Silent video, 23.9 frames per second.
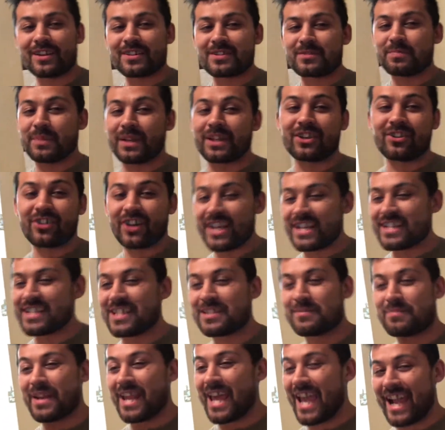It's been crazy. It's
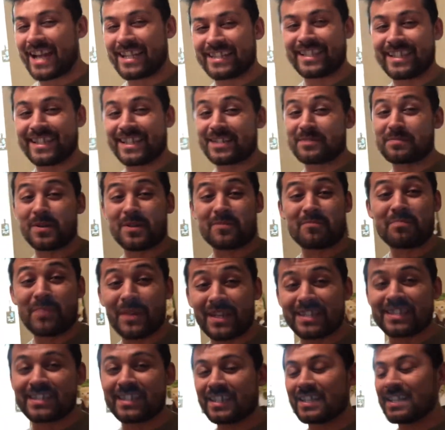been hectic. It's been
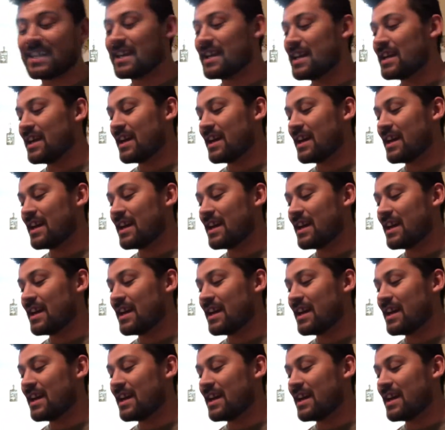busy.